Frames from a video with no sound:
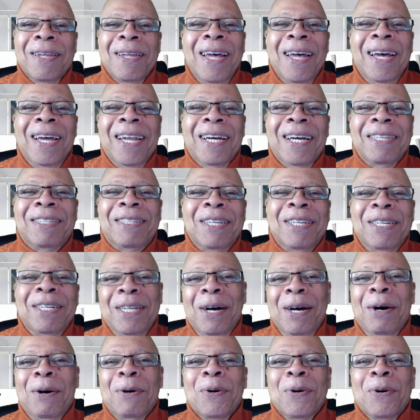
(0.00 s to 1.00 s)
I said,
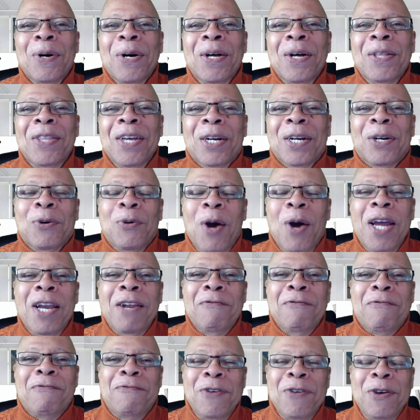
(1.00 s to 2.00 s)
no, there are quite a
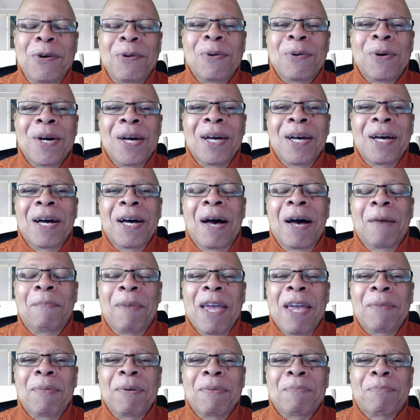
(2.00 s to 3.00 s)
few
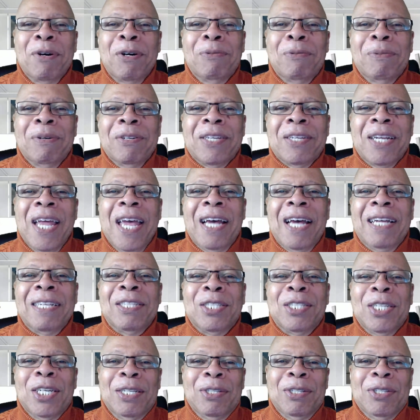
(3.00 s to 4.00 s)
baby boomers that had
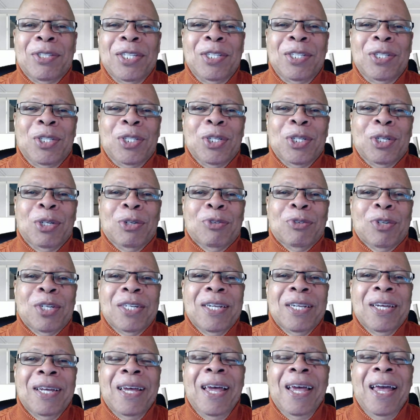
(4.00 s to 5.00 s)
Gen Z children.